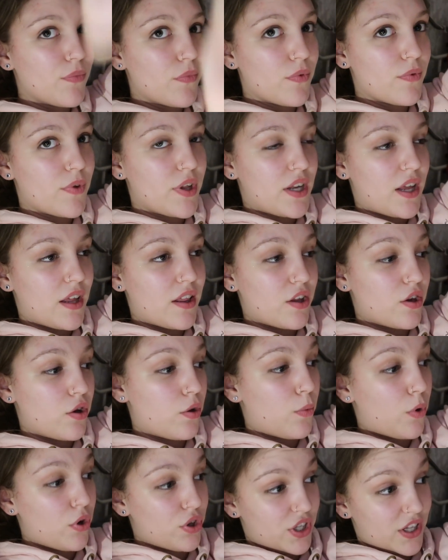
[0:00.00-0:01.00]
the day that you're
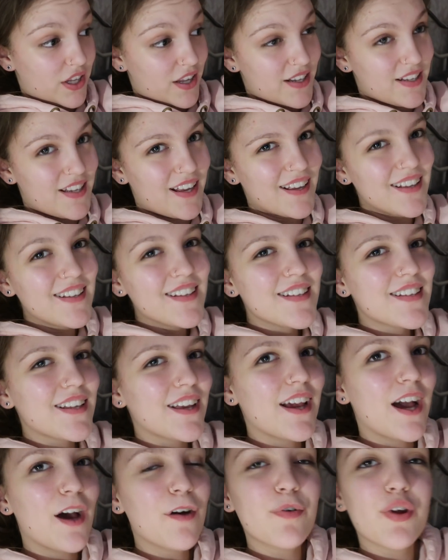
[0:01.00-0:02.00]
watching this. So
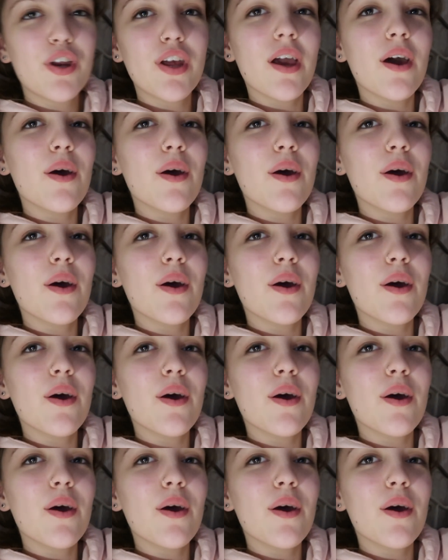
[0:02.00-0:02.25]
yeah, I'm gonna